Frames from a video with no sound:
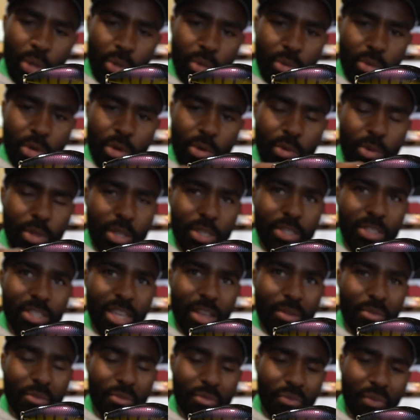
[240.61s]
through with a
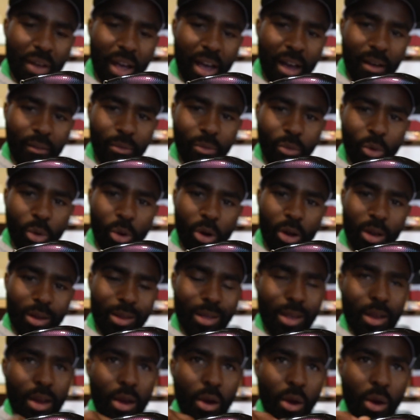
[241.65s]
751
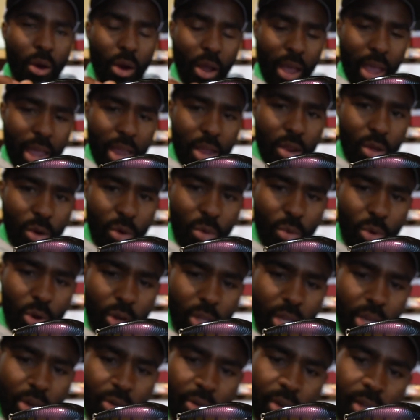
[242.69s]
or 801
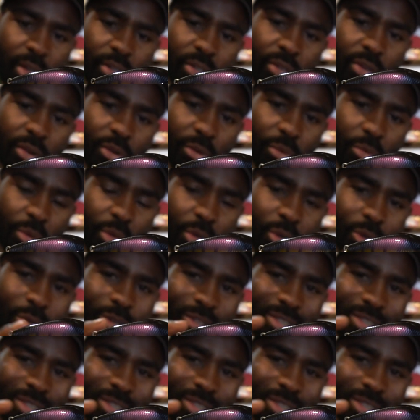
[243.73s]
gear ratio reel.